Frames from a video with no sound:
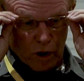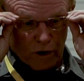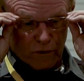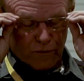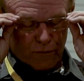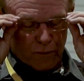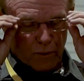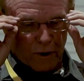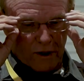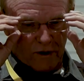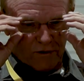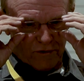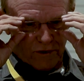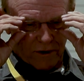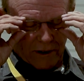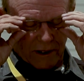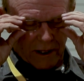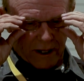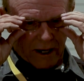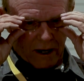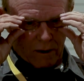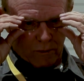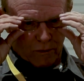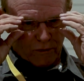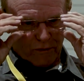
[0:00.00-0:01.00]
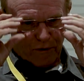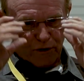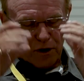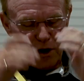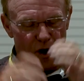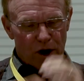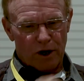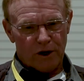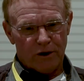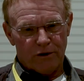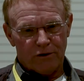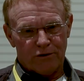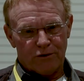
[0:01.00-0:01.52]
just recently. I was
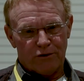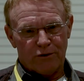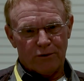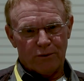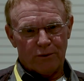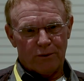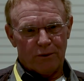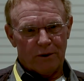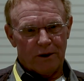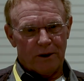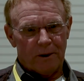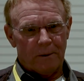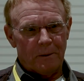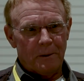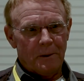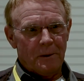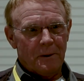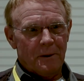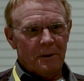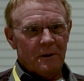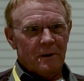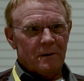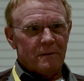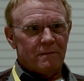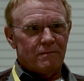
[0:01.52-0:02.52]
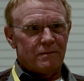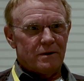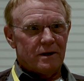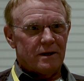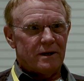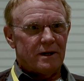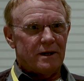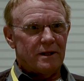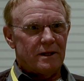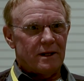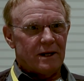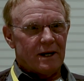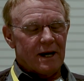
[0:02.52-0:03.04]
talking to
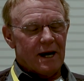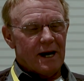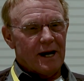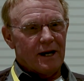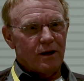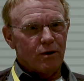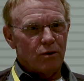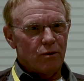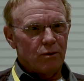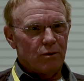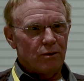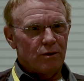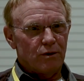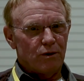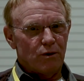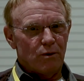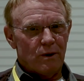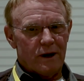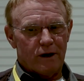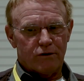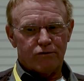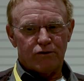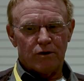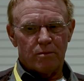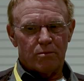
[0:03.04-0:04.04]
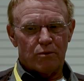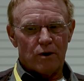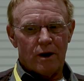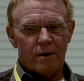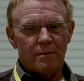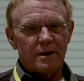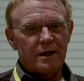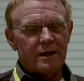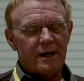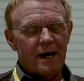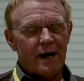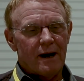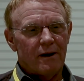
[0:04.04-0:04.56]
the guy who actually brought
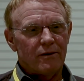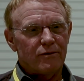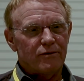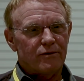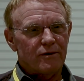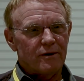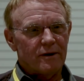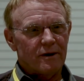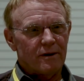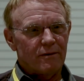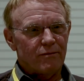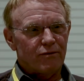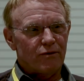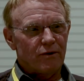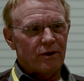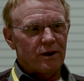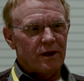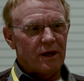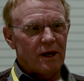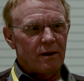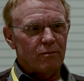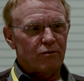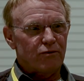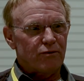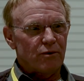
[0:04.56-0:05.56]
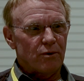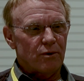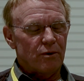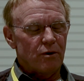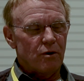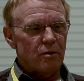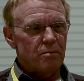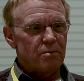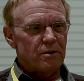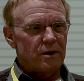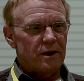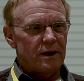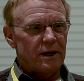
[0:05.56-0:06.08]
me down to, for the game store
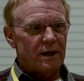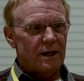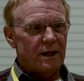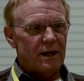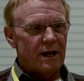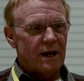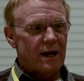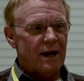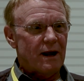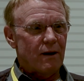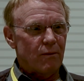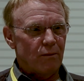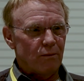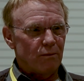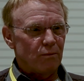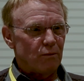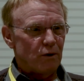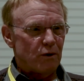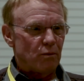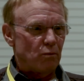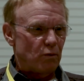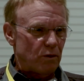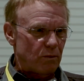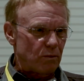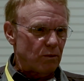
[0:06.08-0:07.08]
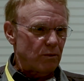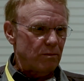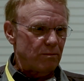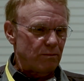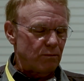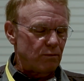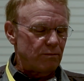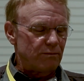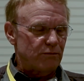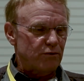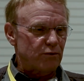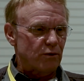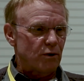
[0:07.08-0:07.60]
opening, and we were
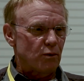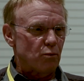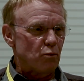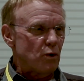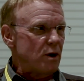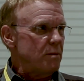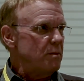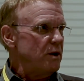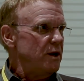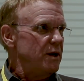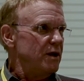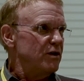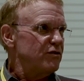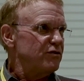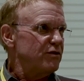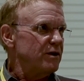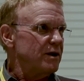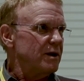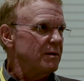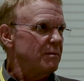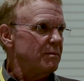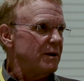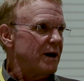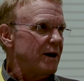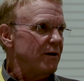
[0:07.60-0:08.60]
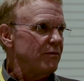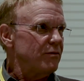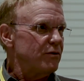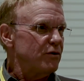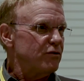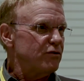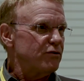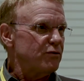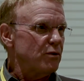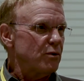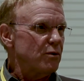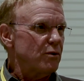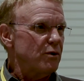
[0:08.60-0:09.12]
sort of reminiscing about the
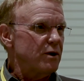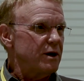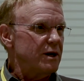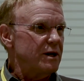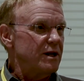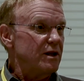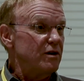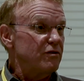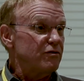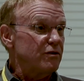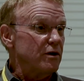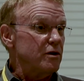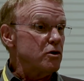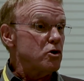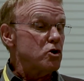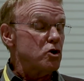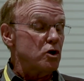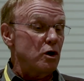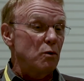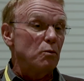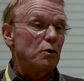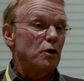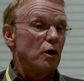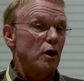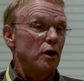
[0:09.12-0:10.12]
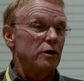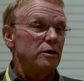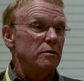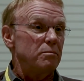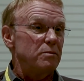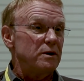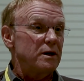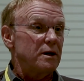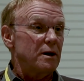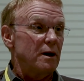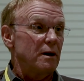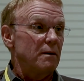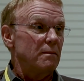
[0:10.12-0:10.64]
story. And he said she went on to
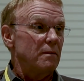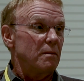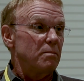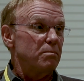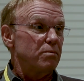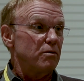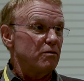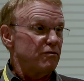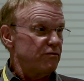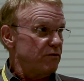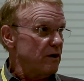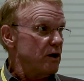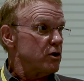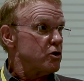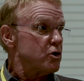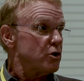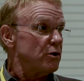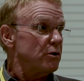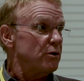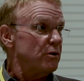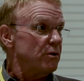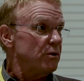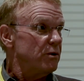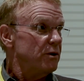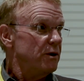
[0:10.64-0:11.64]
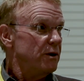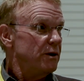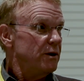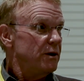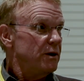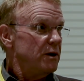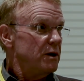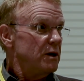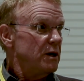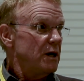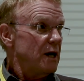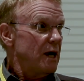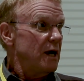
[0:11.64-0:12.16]
become a professional
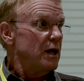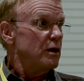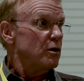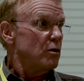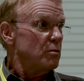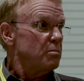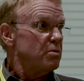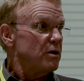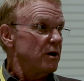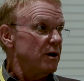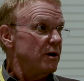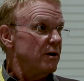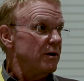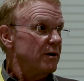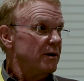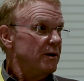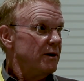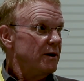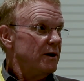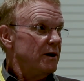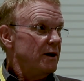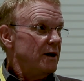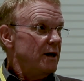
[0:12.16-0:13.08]
Halo player,